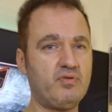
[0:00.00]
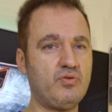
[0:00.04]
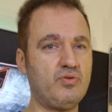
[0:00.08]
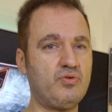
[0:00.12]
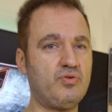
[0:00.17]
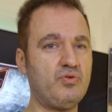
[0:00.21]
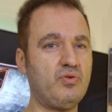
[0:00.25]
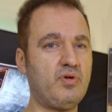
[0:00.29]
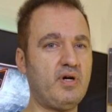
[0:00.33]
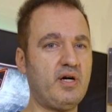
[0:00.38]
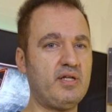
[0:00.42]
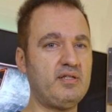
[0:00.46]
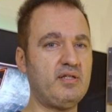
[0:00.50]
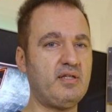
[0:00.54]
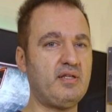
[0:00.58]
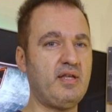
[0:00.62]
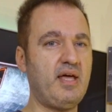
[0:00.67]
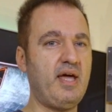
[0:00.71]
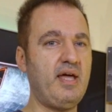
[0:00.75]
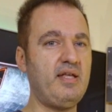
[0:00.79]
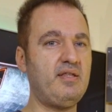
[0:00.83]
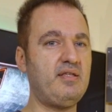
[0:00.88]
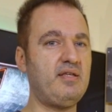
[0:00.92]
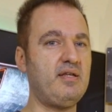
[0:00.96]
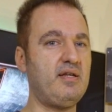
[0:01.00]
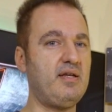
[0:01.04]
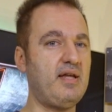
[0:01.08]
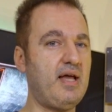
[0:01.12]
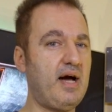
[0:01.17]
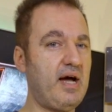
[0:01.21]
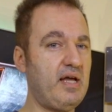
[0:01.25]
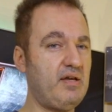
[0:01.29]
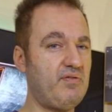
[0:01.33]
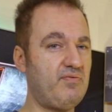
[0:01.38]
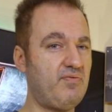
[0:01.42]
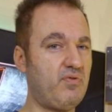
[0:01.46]
to
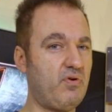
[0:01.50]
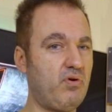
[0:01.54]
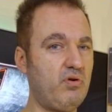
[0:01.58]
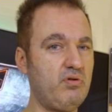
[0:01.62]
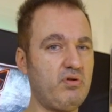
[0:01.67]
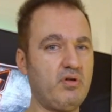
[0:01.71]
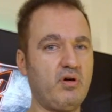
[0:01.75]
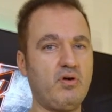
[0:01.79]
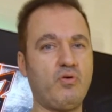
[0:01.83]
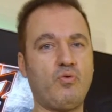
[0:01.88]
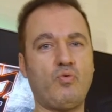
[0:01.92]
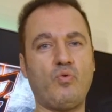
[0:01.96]
289 volt